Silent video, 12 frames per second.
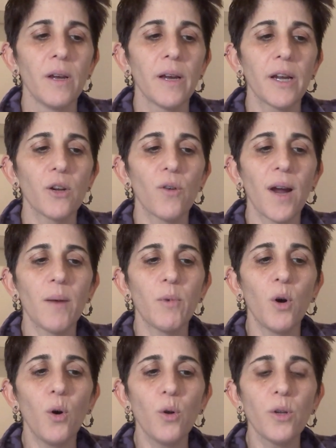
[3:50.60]
and grab
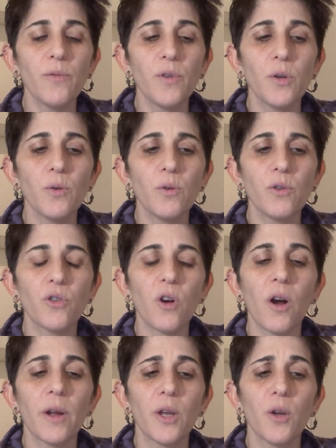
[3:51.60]
a hold of you,
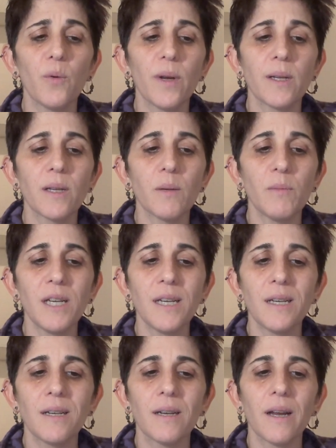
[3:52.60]
drawing you into
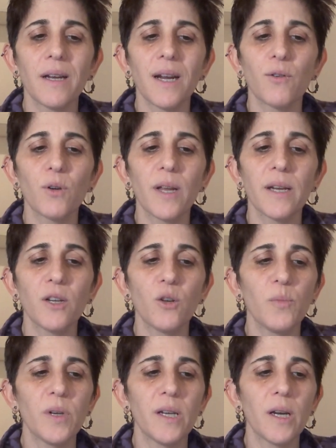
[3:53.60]
me and never letting
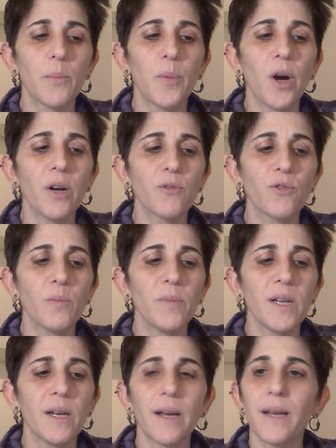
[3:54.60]
you be apart from
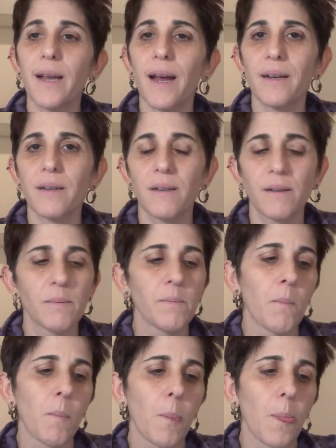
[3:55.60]
me again.
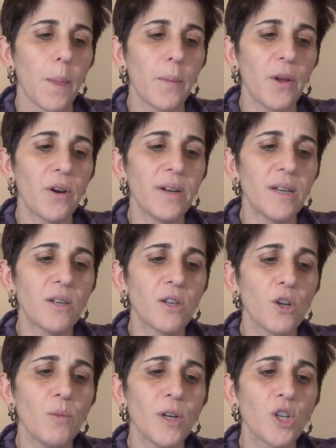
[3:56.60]
There is
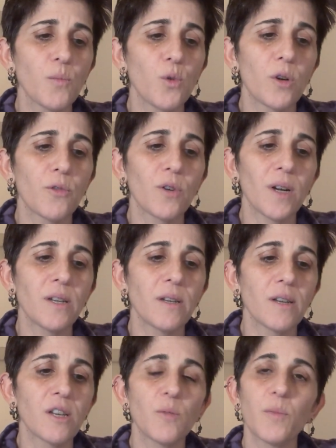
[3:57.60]
so much more for us
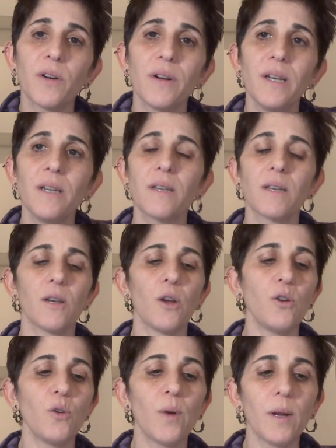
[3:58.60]
to experience,
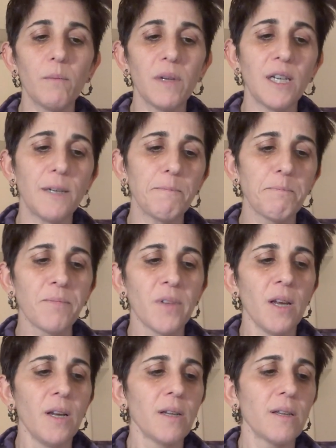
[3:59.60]
you and me,
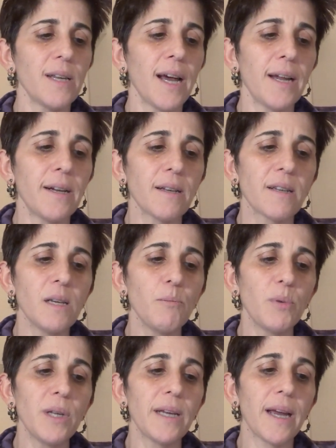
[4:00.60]
than
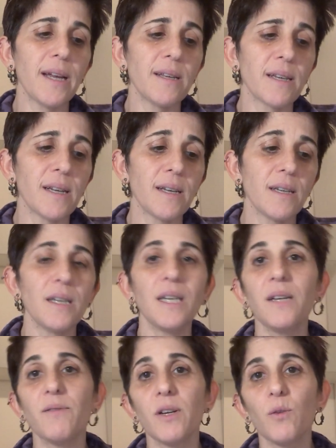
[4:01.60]
simply gazing,
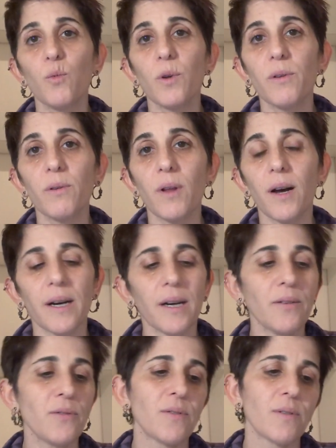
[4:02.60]
even with
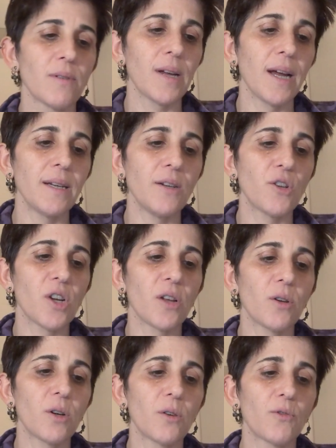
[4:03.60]
love, at each
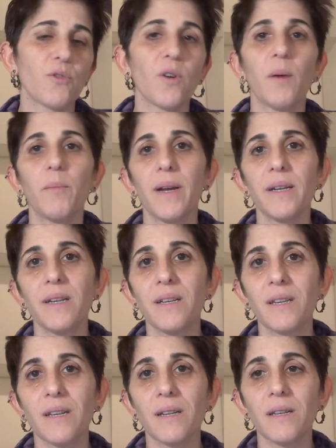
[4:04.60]
other from a
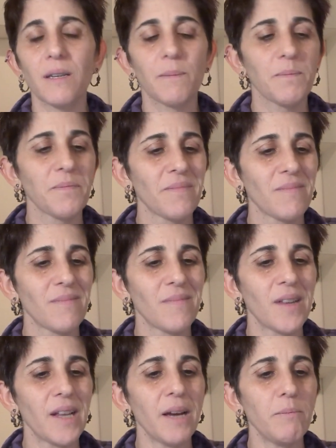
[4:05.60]
distance.
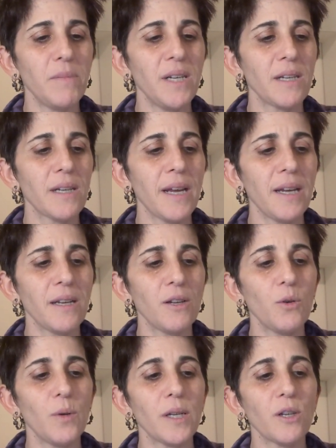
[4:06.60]
Let me take
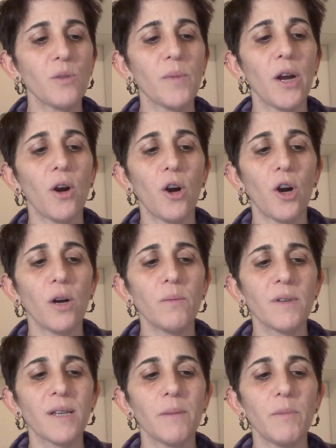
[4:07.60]
you into my
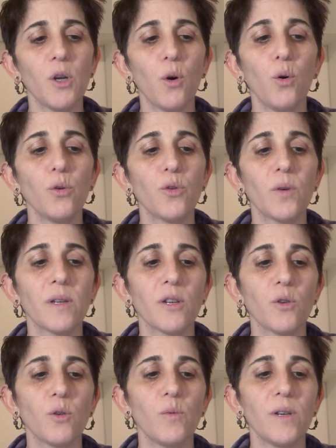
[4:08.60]
arms. Let me hold you
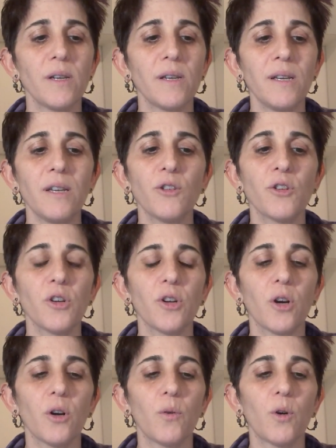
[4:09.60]
until we cease to
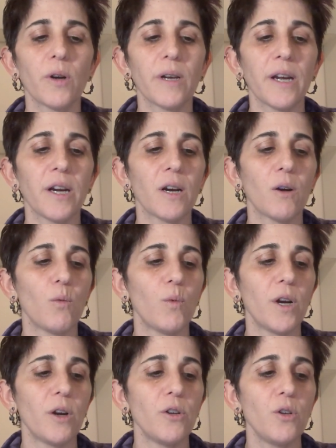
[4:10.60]
know or care
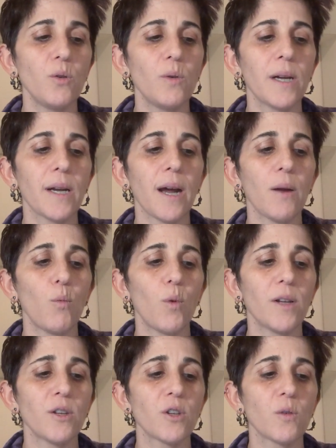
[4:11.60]
where you and I
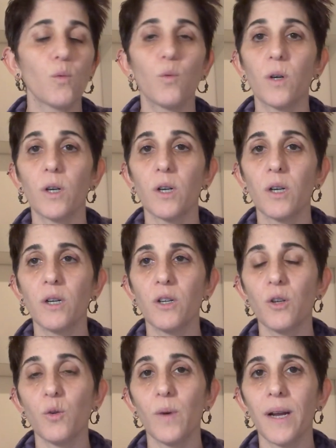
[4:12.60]
once were,
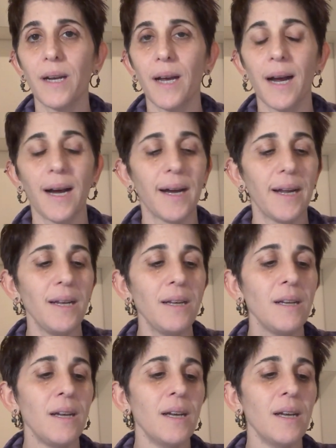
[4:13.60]
you and I,